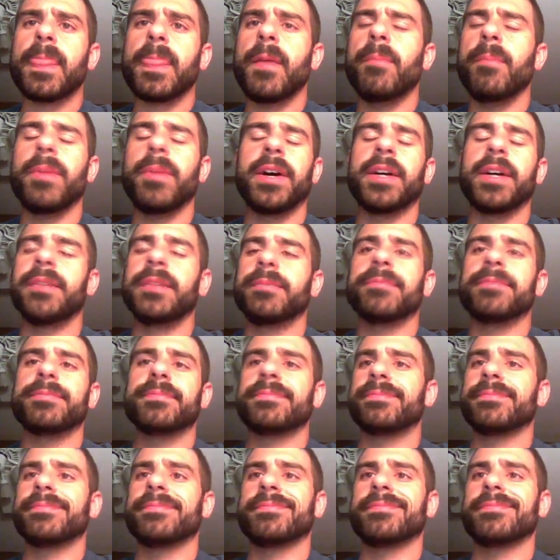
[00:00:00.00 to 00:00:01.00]
but
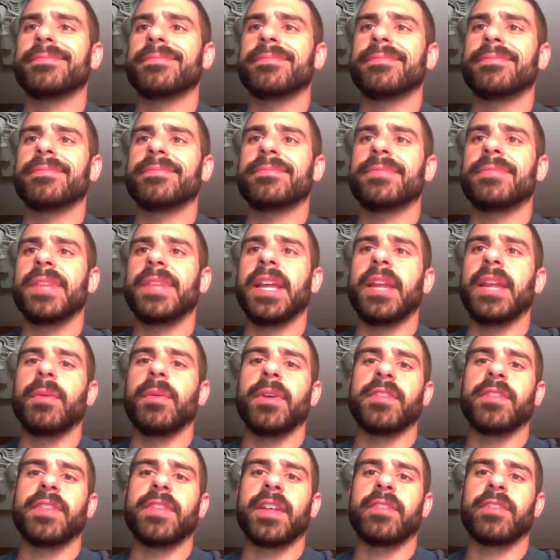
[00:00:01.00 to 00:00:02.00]

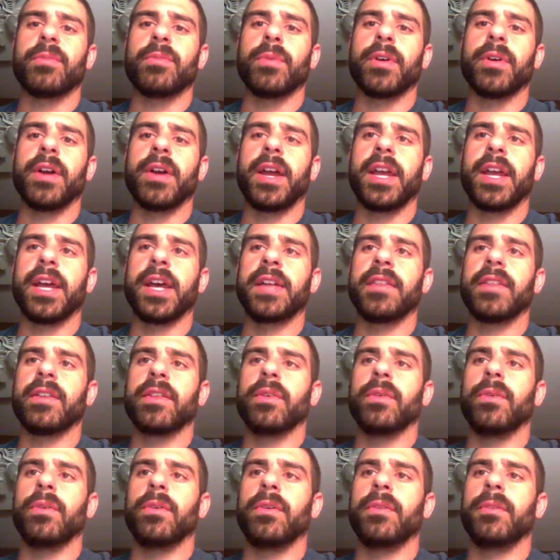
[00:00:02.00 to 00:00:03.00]
anyways, that's where I got
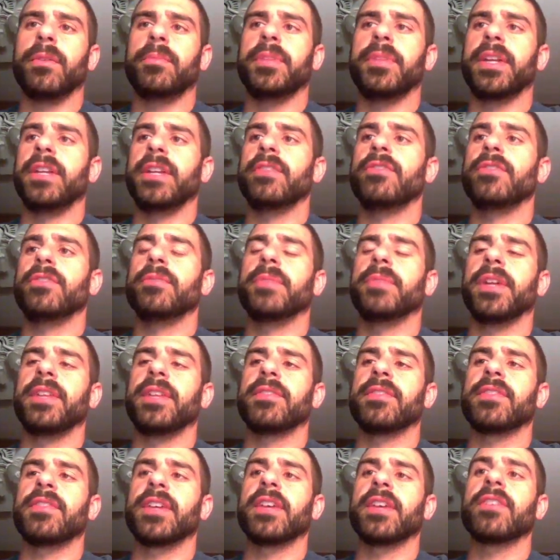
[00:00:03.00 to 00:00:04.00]
the whole playing 2
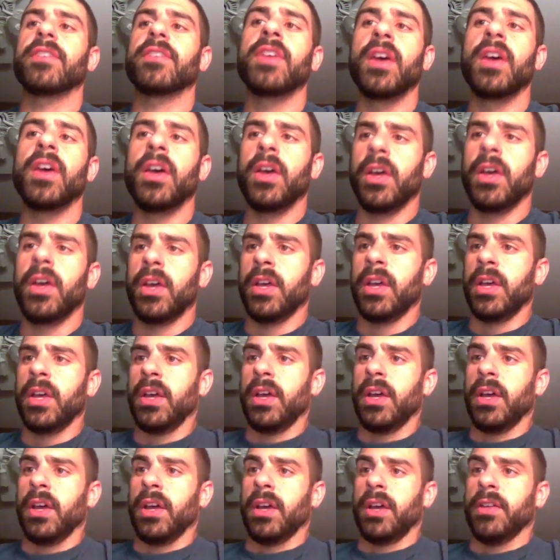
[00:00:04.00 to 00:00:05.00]
planes things.
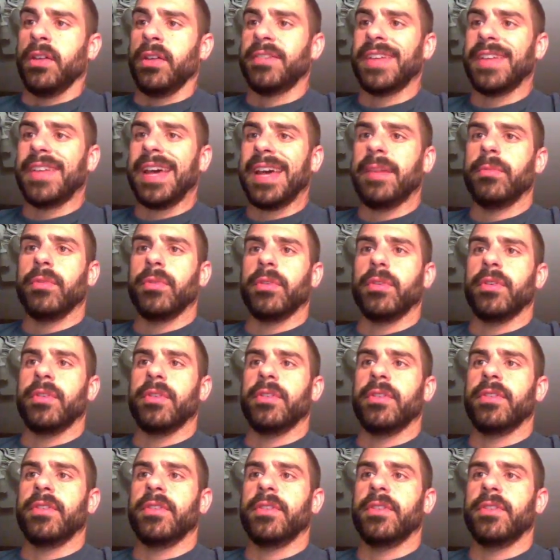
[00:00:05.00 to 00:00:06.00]

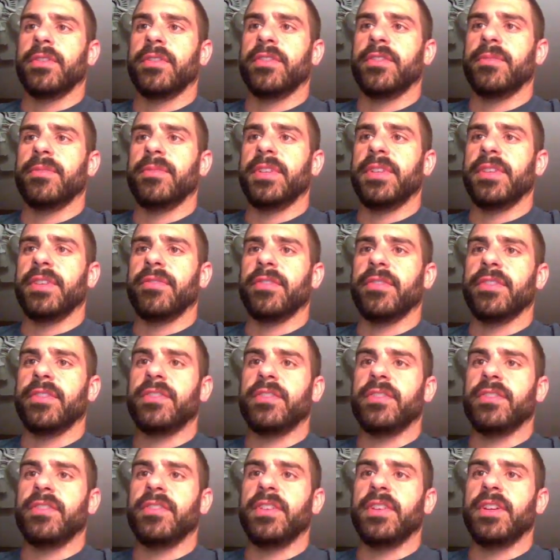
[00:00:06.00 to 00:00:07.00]
Sideboard, some
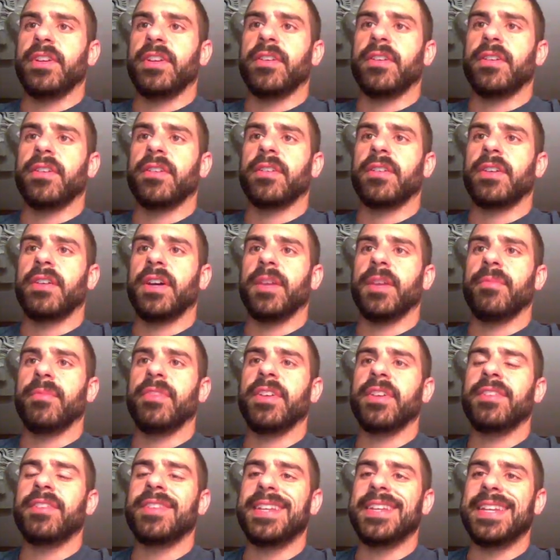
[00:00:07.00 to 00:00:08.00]
differences here.
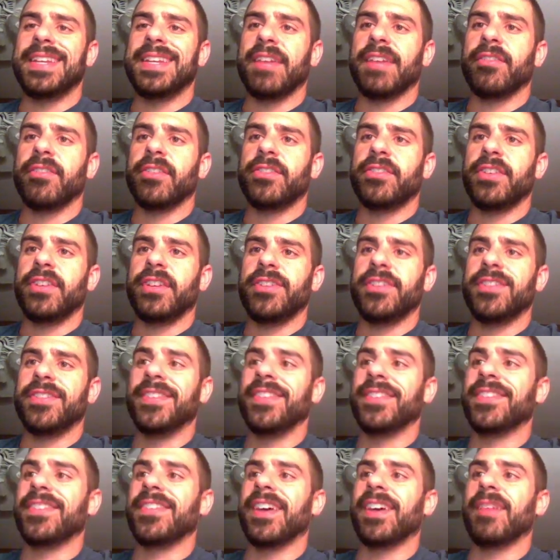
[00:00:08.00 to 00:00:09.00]
Things that never change
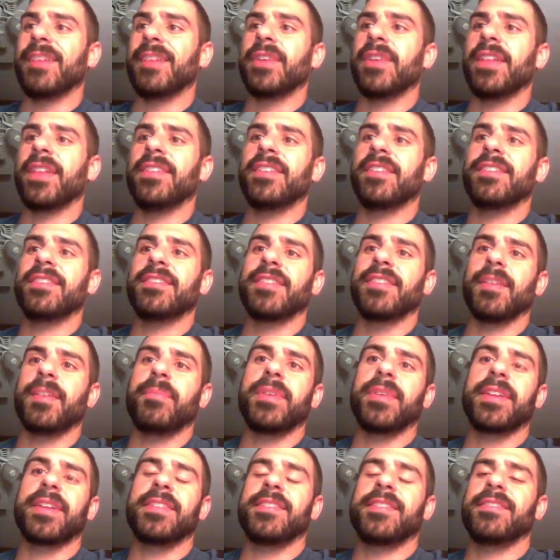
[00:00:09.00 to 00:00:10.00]
in the sideboard. I think since I
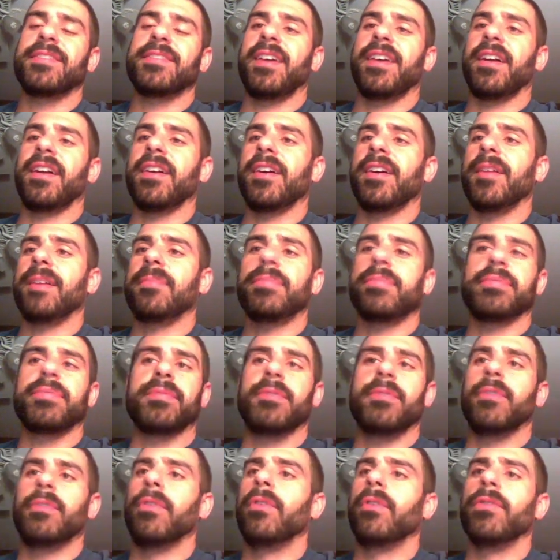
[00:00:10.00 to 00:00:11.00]
picked this deck
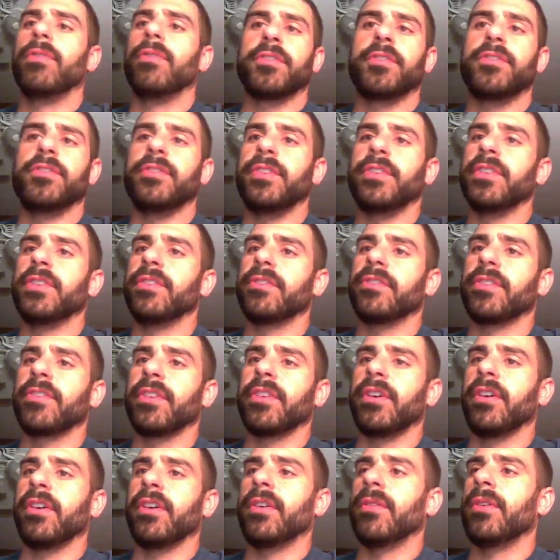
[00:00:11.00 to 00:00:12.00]
up over 2 years
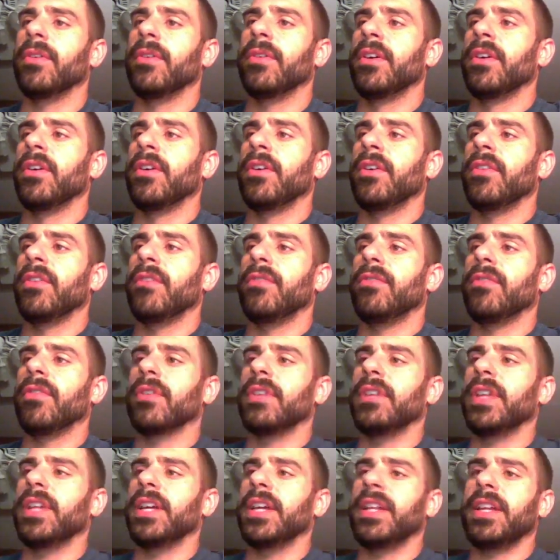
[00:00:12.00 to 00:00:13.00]
ago,
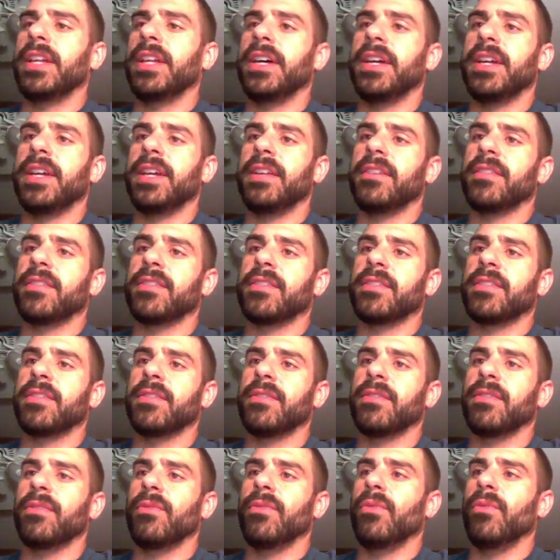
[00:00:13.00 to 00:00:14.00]
4 Ley Lines,
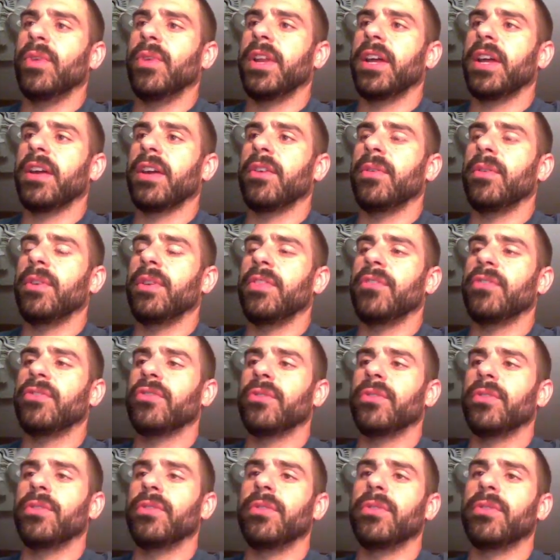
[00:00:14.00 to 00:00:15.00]
1 Echoing
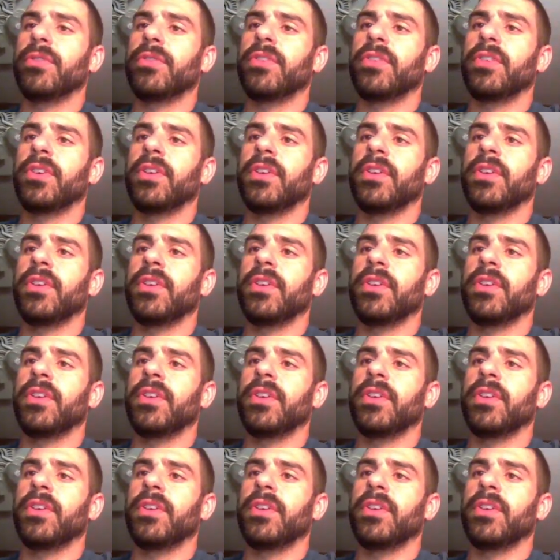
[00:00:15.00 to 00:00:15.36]
Truth,